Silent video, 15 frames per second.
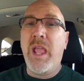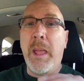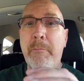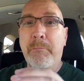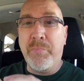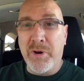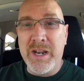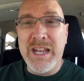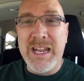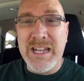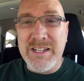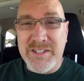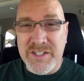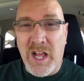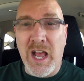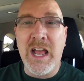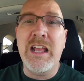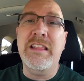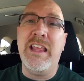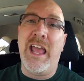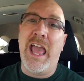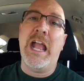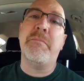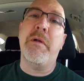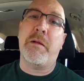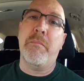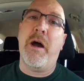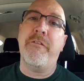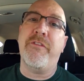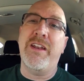and put it inside the Egg
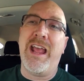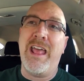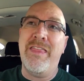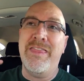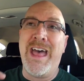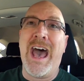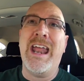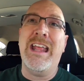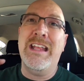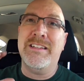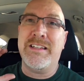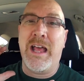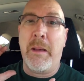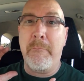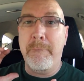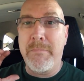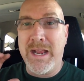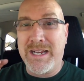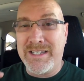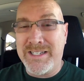McMuffin, and that is a Mc